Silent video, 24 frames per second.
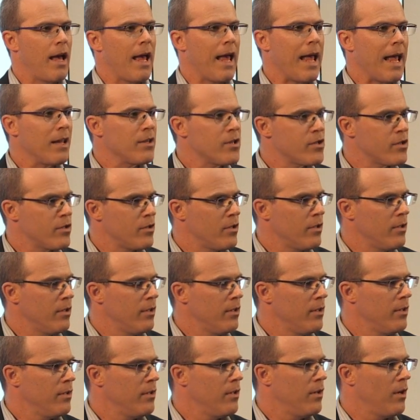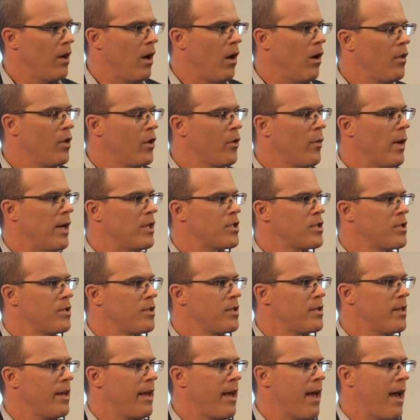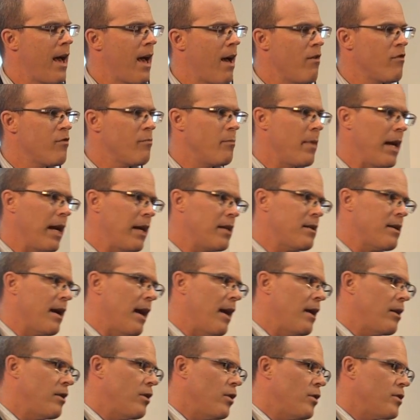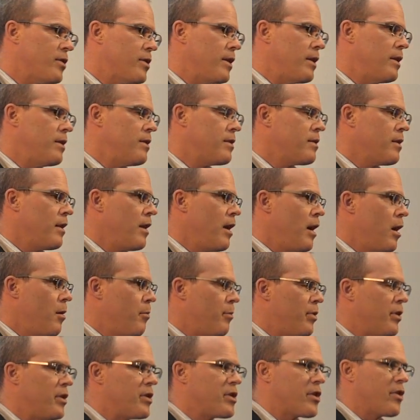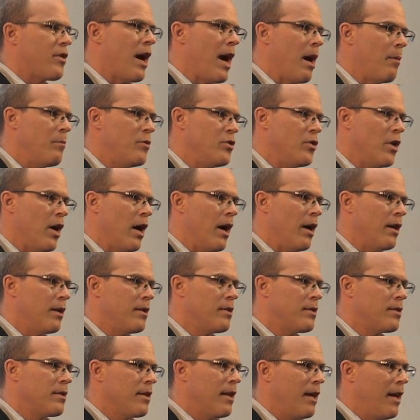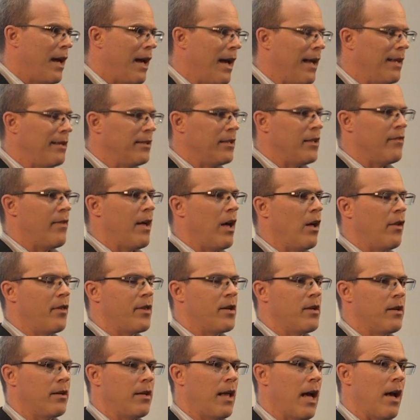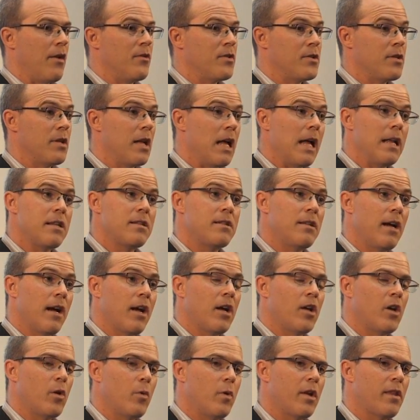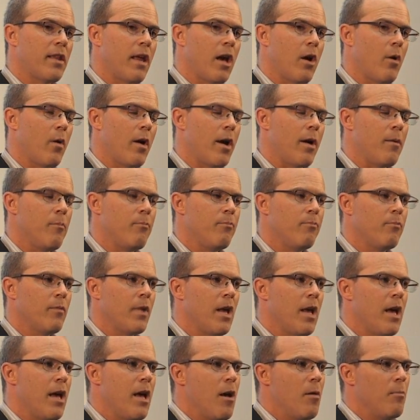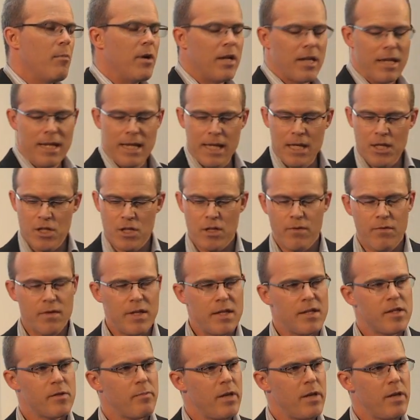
answer all the questions they have, make diagnoses, prescribe drugs, and live healthier lives. It's not going to work that way. But each of these